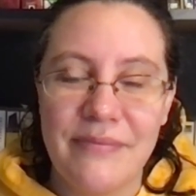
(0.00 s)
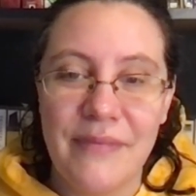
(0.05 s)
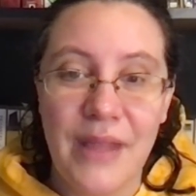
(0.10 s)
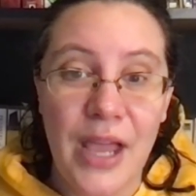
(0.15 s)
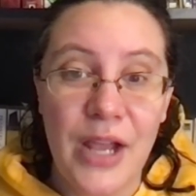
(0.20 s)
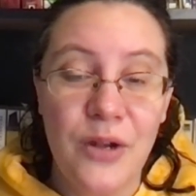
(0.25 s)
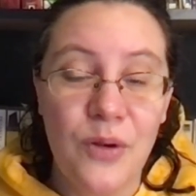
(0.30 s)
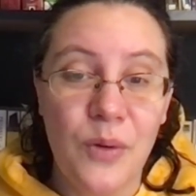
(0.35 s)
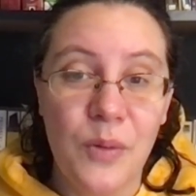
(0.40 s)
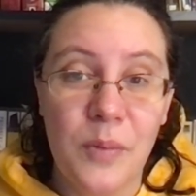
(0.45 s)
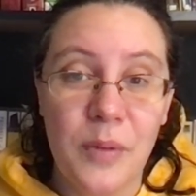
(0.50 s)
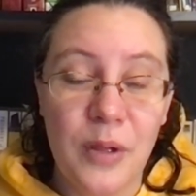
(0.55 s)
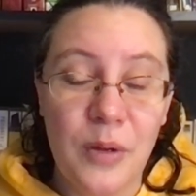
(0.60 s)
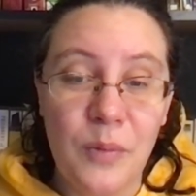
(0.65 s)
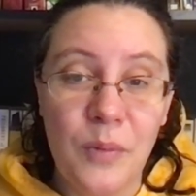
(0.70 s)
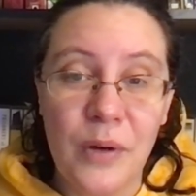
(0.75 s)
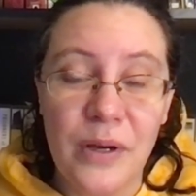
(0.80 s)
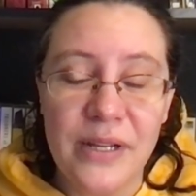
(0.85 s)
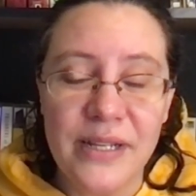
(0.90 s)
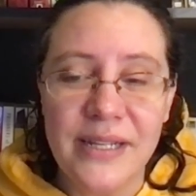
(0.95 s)
I normally
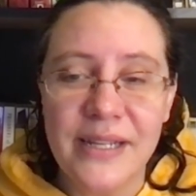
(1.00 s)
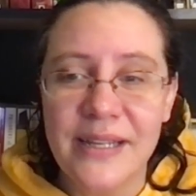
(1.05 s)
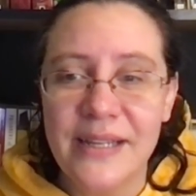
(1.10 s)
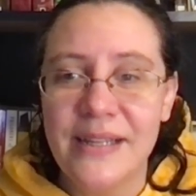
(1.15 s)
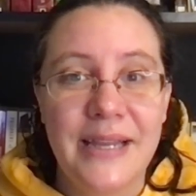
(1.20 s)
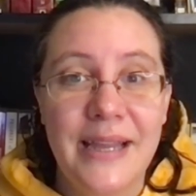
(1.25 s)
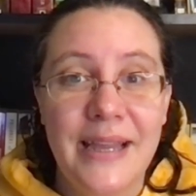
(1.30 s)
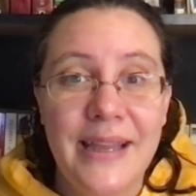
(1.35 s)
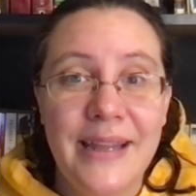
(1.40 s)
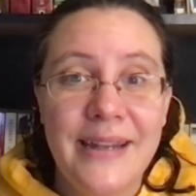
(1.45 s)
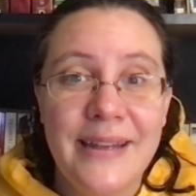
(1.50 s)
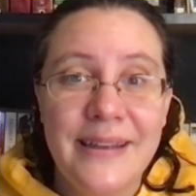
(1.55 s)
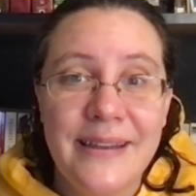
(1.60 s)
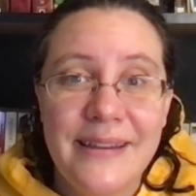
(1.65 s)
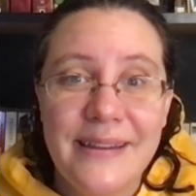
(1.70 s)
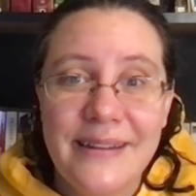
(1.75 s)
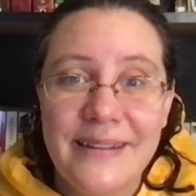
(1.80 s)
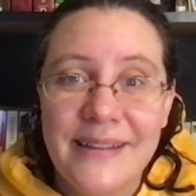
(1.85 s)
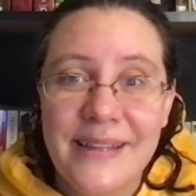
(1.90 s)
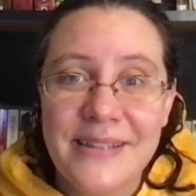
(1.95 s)
would. And
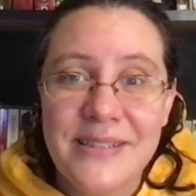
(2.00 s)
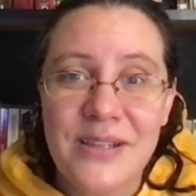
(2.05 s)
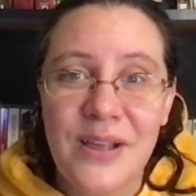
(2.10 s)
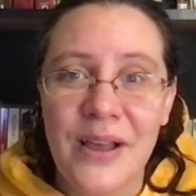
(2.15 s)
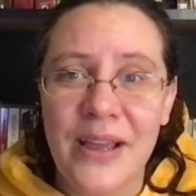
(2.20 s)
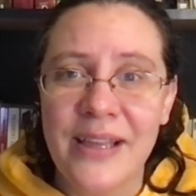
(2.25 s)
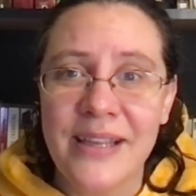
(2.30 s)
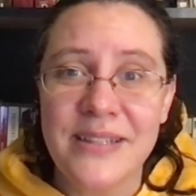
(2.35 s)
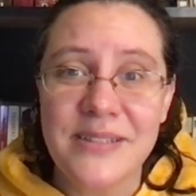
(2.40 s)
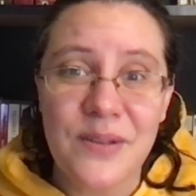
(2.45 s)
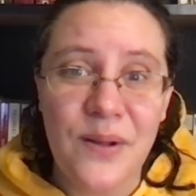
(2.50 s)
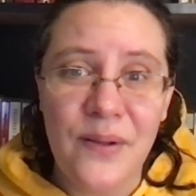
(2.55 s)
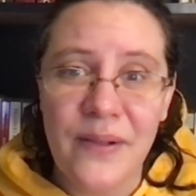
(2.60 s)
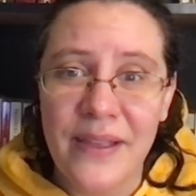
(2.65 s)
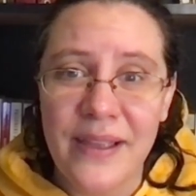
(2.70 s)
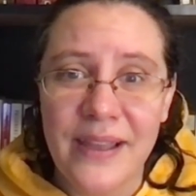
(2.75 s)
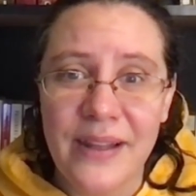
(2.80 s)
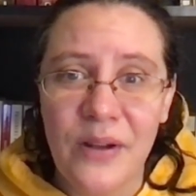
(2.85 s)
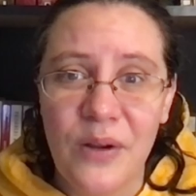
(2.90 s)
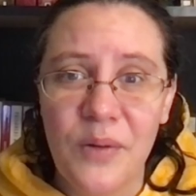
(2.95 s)
that's I guess all
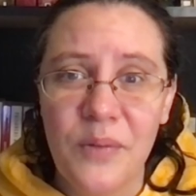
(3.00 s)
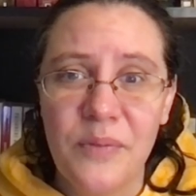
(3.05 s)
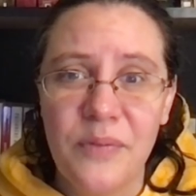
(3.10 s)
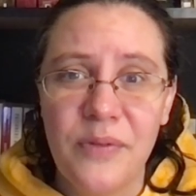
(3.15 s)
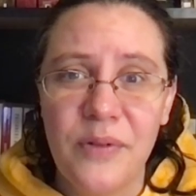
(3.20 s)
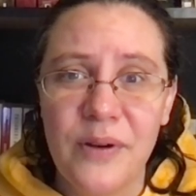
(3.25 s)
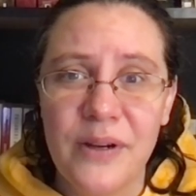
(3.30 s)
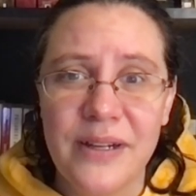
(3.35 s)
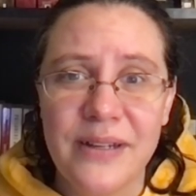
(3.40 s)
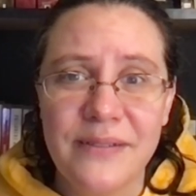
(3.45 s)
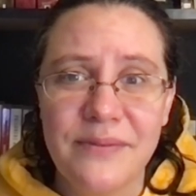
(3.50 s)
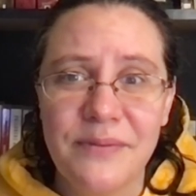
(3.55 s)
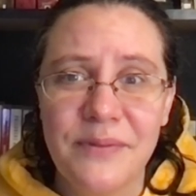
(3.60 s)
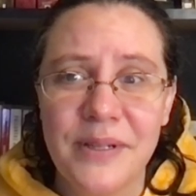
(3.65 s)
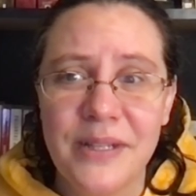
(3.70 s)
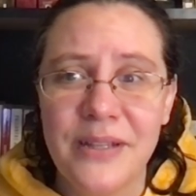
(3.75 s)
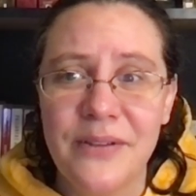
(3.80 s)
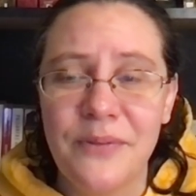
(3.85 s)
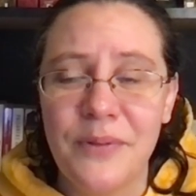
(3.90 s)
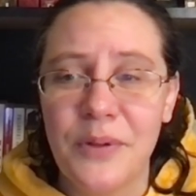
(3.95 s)
I can hope for
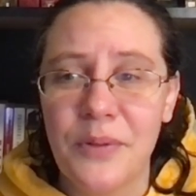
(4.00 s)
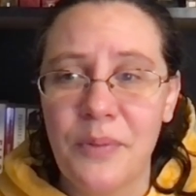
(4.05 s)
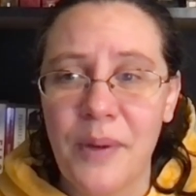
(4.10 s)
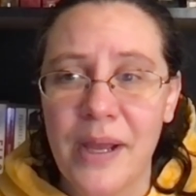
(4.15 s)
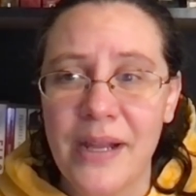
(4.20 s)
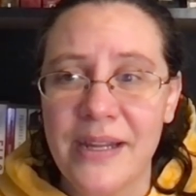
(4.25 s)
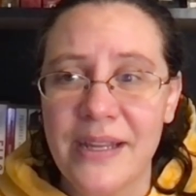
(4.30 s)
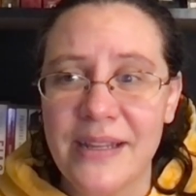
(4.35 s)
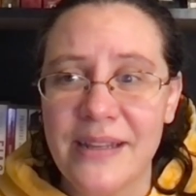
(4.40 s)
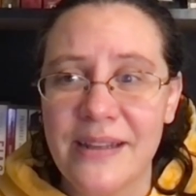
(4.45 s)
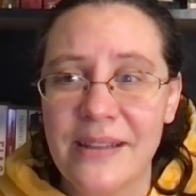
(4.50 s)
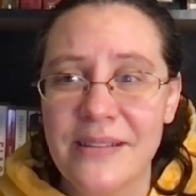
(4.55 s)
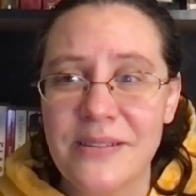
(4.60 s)
really with writing.